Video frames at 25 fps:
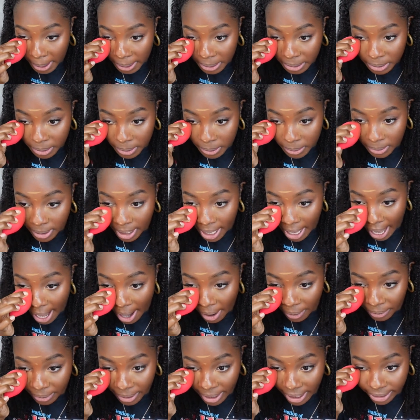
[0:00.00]
to the
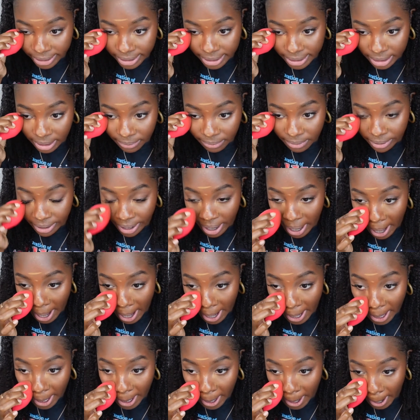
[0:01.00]
outer edges of your
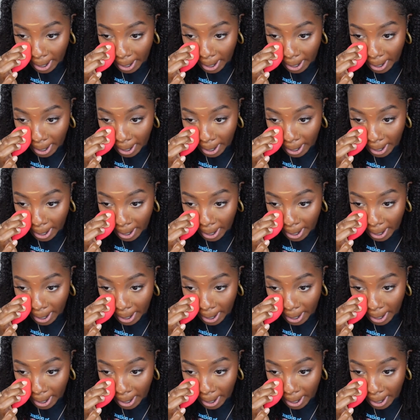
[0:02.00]
eye.